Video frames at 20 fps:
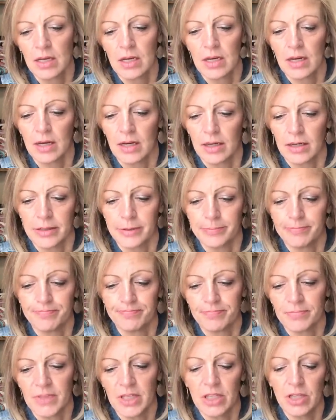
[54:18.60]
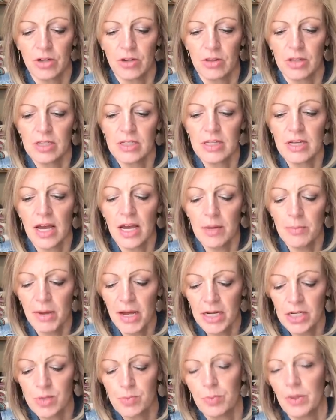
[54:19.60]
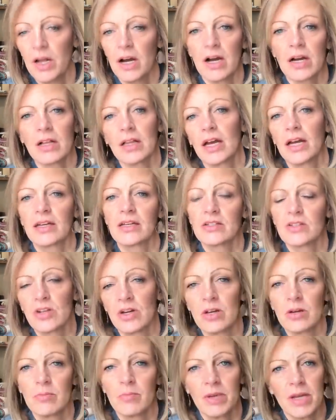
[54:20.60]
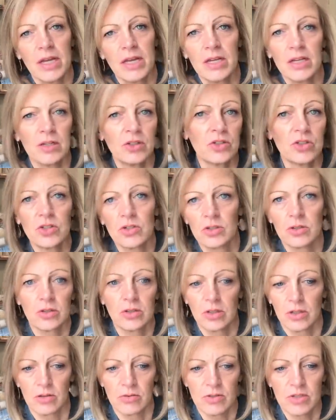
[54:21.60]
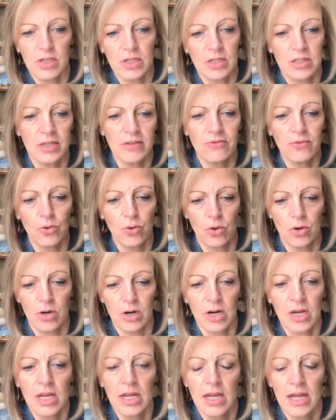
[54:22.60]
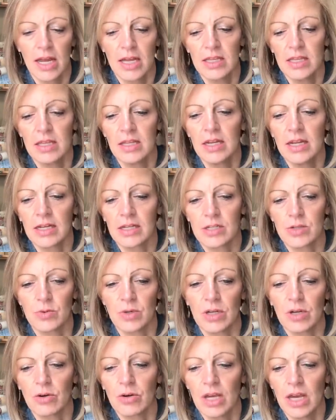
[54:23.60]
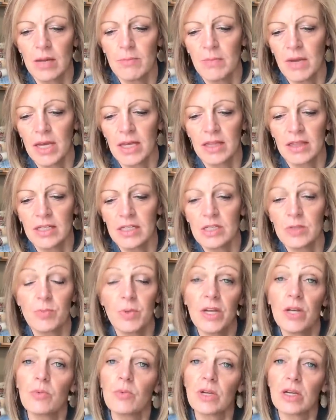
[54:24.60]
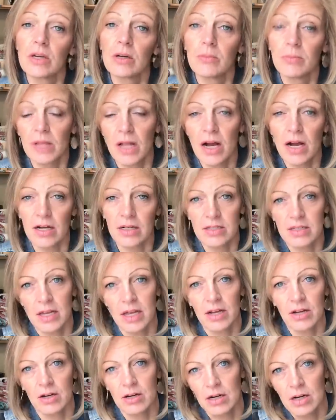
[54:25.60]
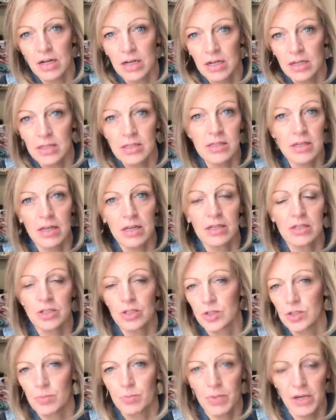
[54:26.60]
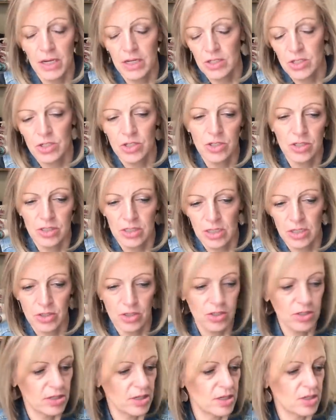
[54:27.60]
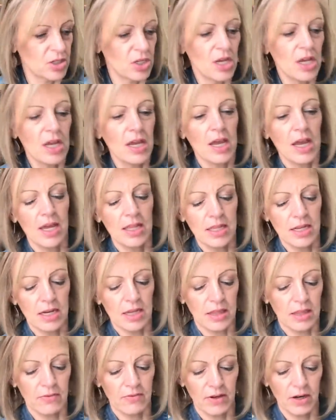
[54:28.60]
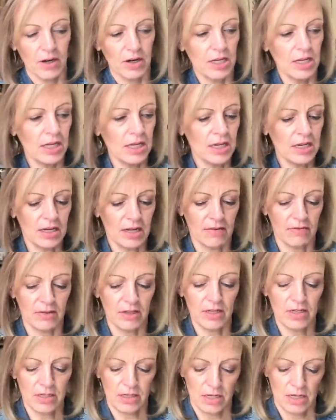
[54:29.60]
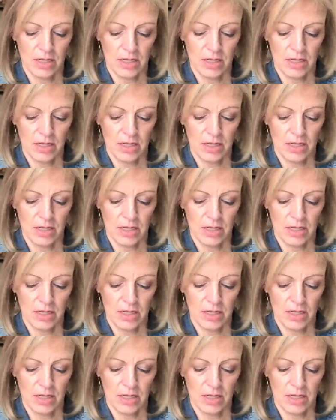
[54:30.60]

um, you know, this nine patch block like is on page, you know, 64. And then the next week, okay, make these pinwheel blocks like are on such page such and such. And then at the very end of it,